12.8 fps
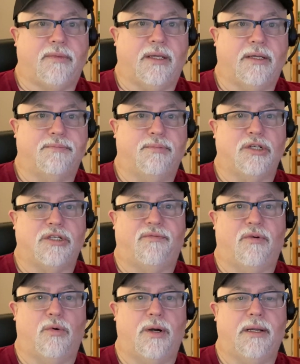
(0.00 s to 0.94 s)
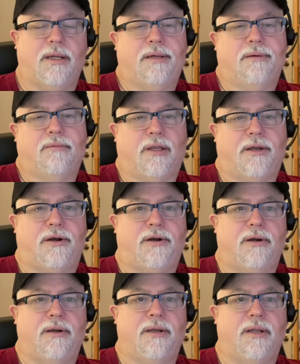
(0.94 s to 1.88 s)
pushed forward. Will it
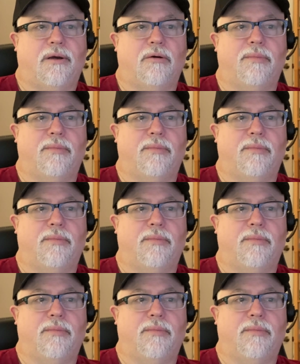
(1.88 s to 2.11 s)
hurt? No,